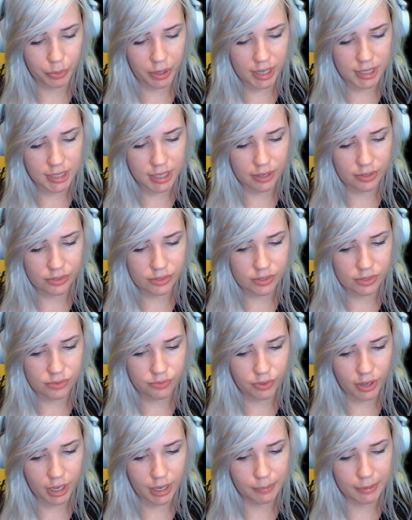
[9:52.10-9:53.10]
breakdowns is
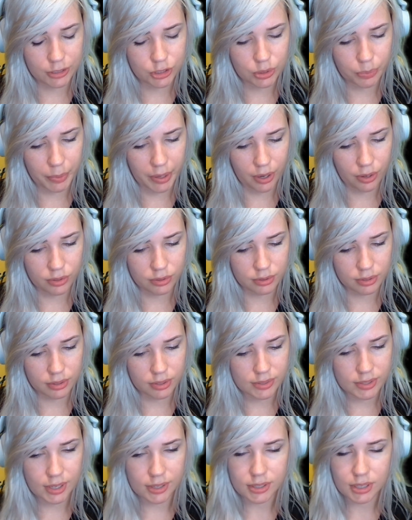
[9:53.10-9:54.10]
very much about
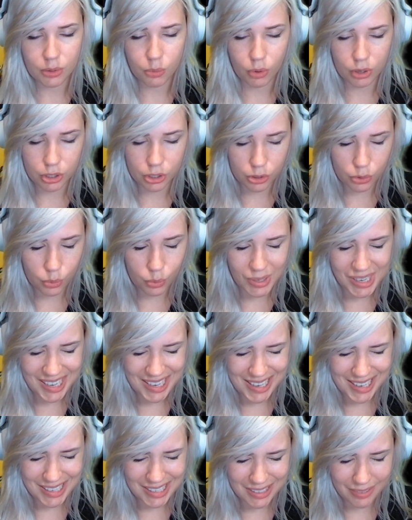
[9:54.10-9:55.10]
assessing what you
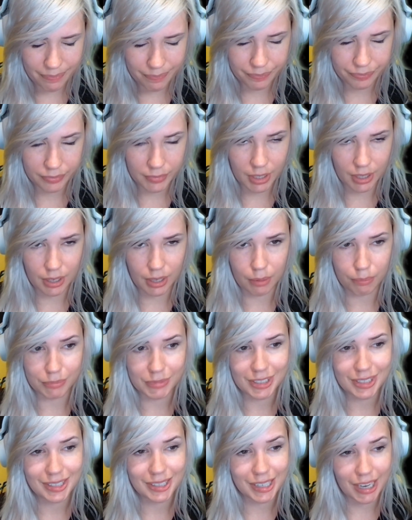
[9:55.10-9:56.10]
need.
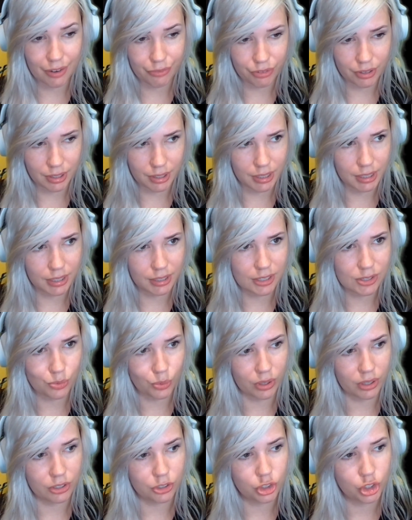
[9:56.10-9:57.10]
Definitely in this
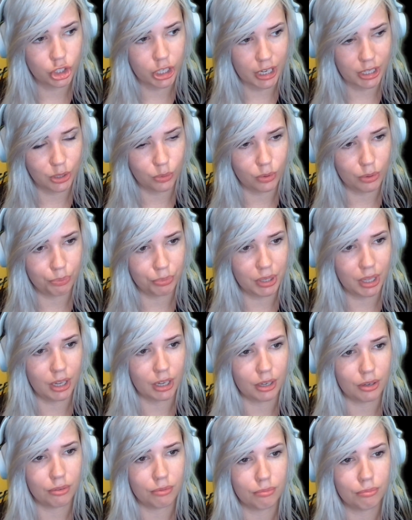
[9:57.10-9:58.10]
one, genuine
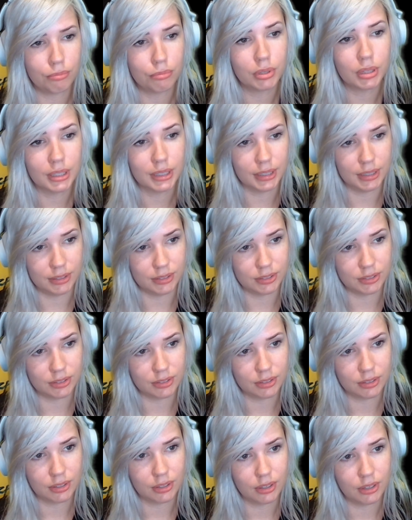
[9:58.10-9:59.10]
plug, please.
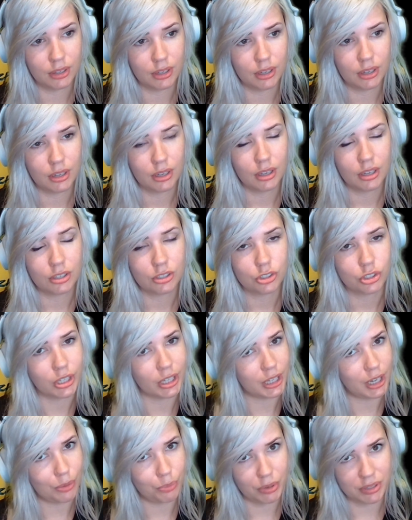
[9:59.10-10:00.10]

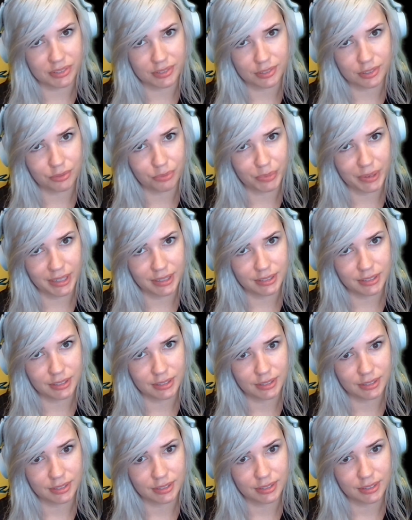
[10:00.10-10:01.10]
check out Presence of Mind.
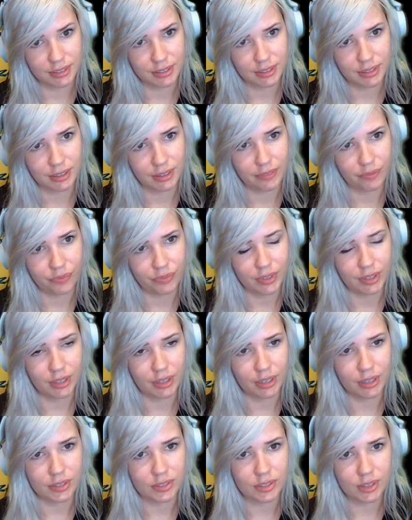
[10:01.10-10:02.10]

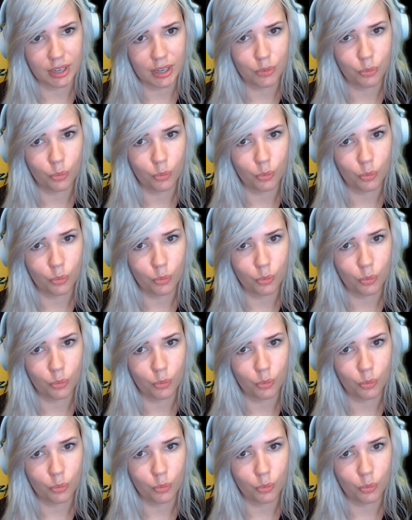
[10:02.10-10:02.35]
It is a